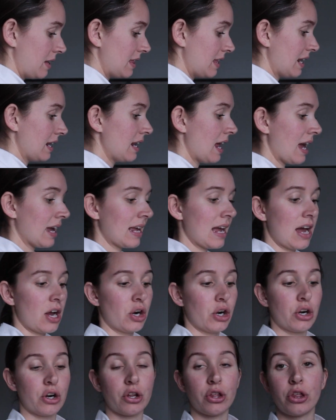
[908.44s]
And then I got
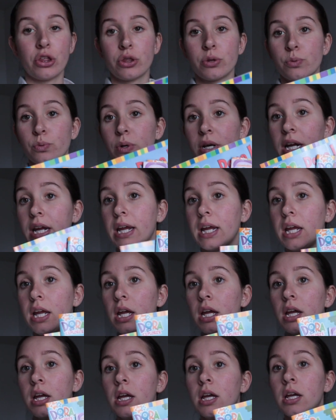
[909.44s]
her
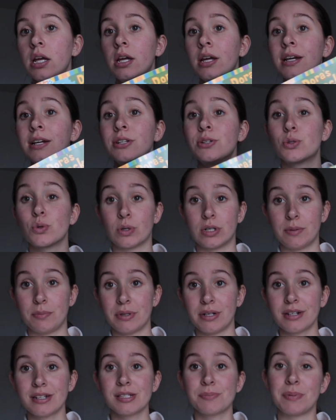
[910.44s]
three Dora
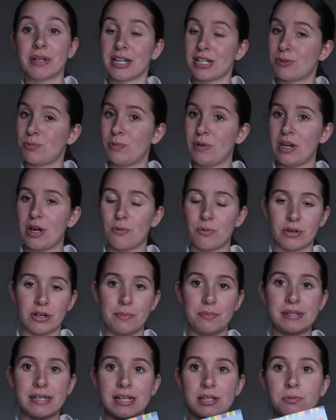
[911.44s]
books because we know we're
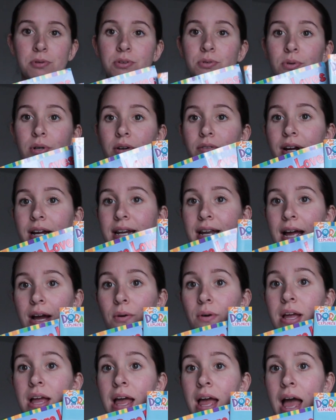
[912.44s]
obsessed with Dora right
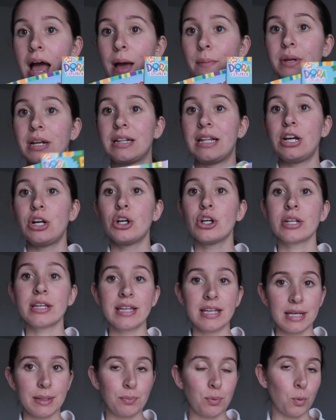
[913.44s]
now. I'm going to let her
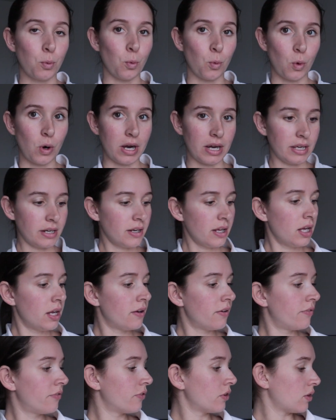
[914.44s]
keep one
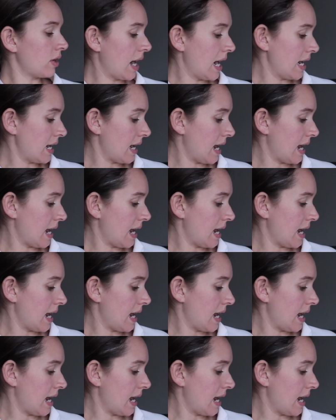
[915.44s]
for right